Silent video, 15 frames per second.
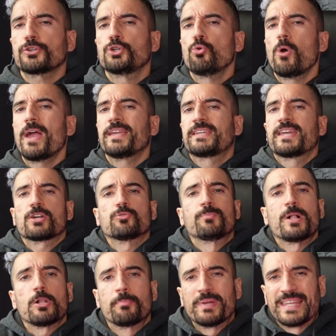you a
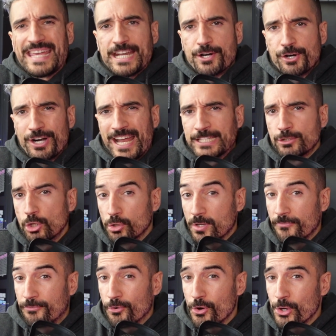kettlebell beginner and you're
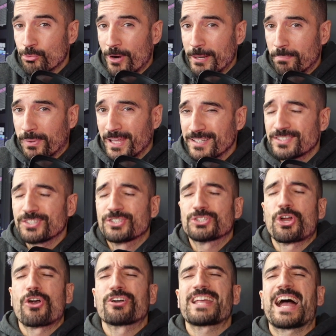looking for a great place to
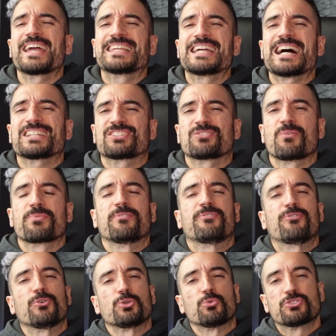start? I got something
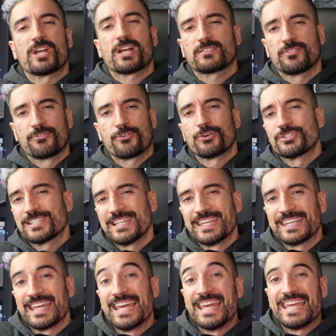for you. Check the first
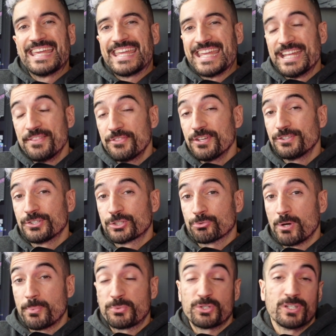link in the
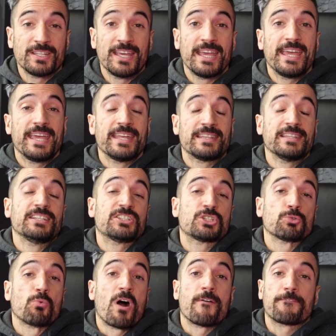description. It leads
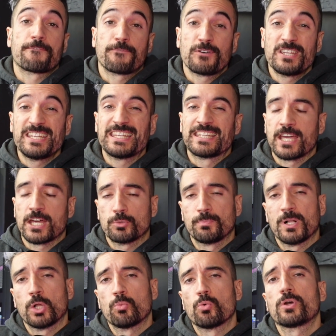to our free
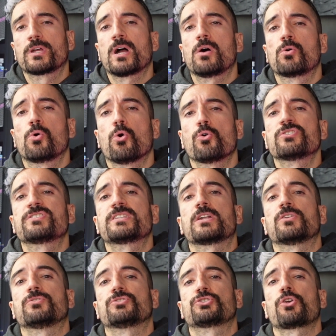kettlebell workout course
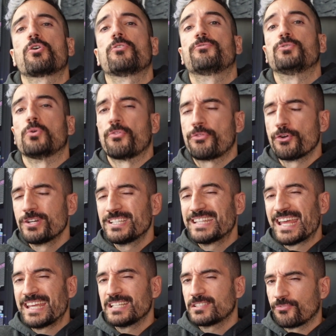that'll serve you 30
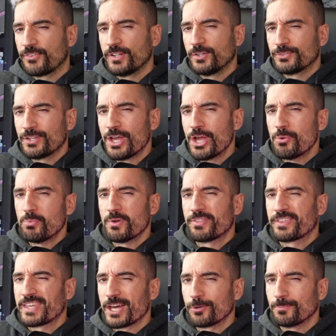days filled with
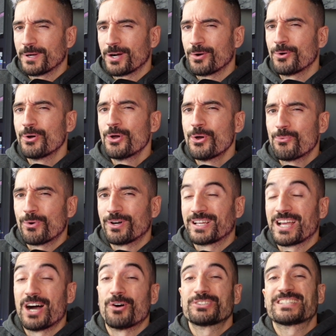kettlebell
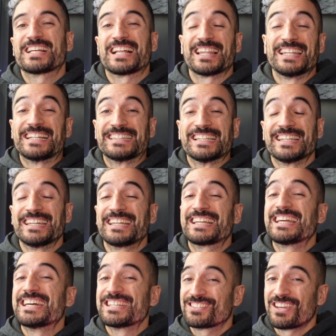workouts. Click the
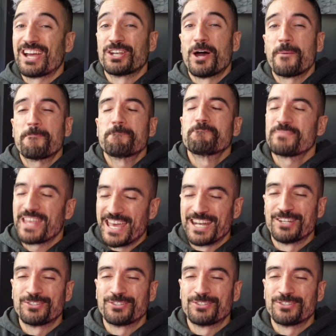link, sign up, and